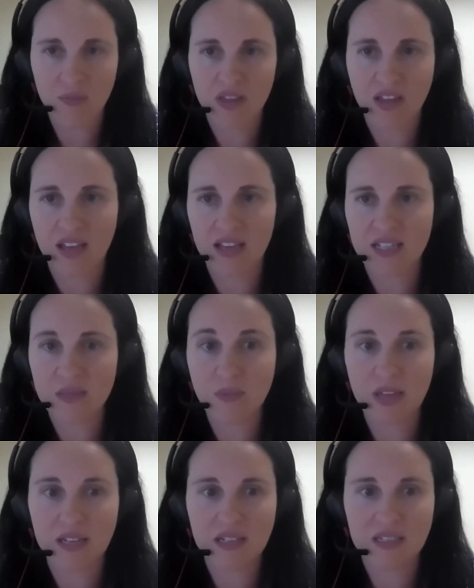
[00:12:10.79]
where they
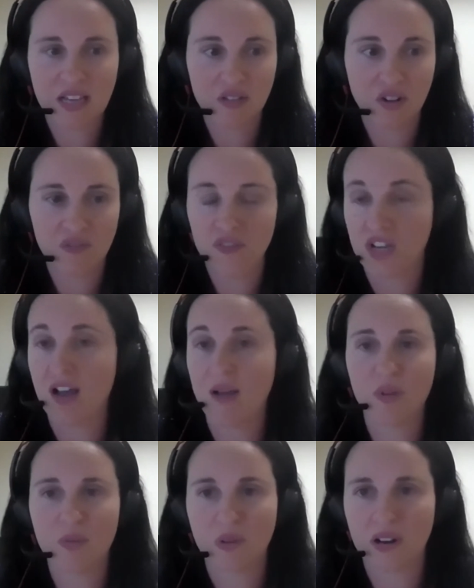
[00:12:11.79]
spend a lot of time
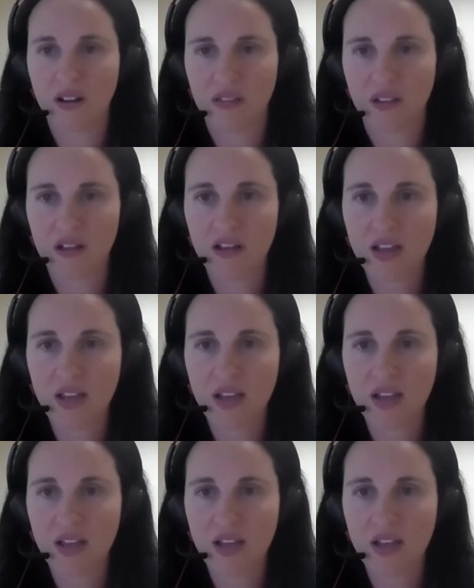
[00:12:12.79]
with one another,